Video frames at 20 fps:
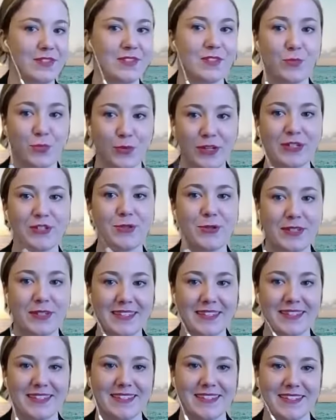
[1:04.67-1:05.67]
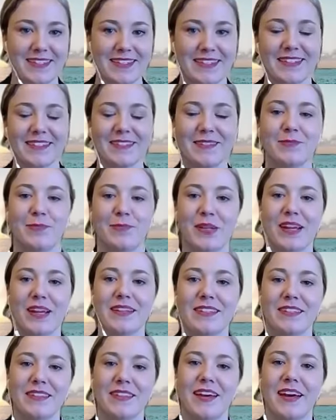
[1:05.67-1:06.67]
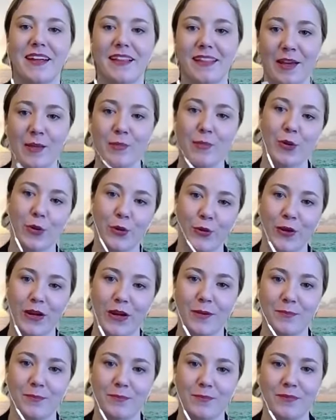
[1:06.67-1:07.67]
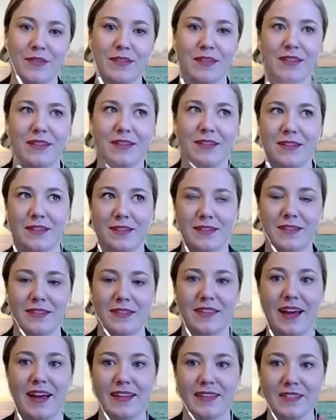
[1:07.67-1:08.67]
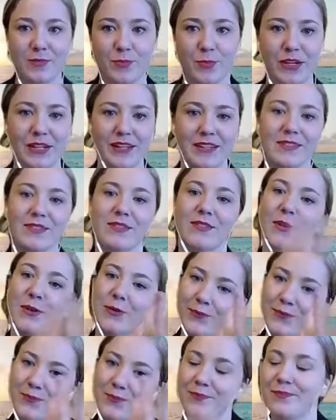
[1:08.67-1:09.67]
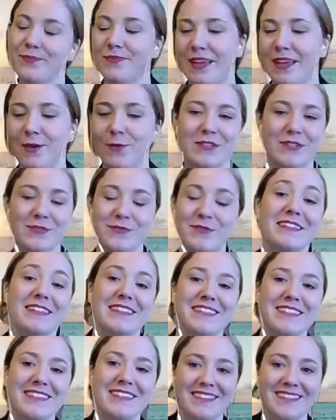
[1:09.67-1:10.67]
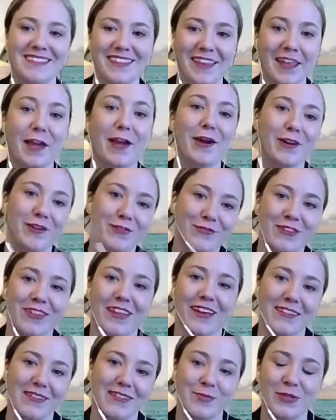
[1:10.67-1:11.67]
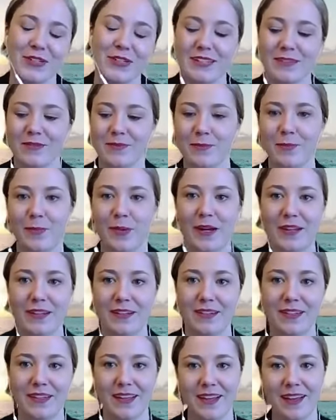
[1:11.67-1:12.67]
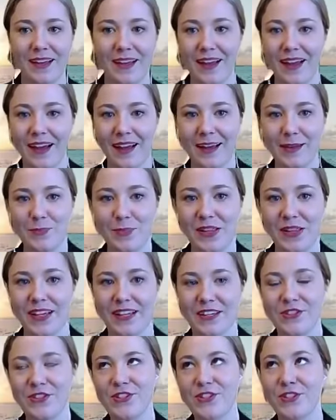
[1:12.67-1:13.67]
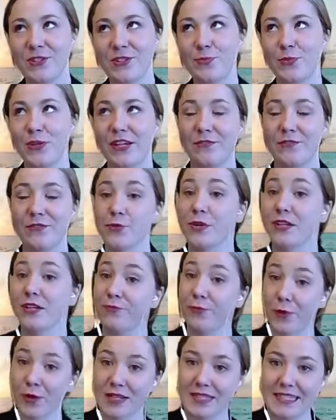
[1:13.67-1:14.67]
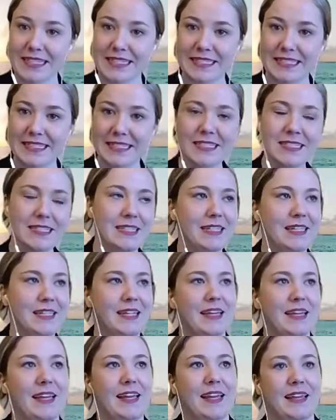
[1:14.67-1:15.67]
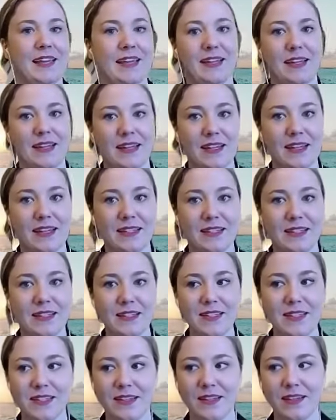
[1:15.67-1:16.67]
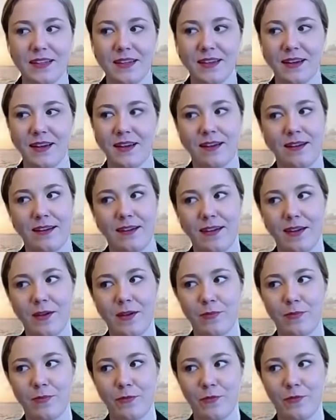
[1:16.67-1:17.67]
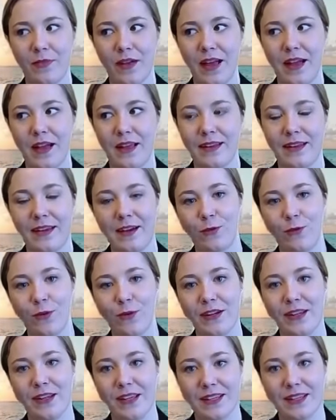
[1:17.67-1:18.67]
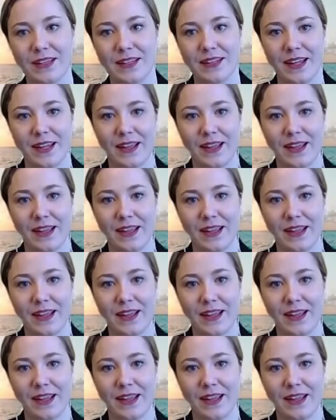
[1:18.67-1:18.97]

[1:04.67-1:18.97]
Spring 2016, but I did the LA program that spring, so I wasn't really there for that spring. But I pledged spring of 2014, and I now work in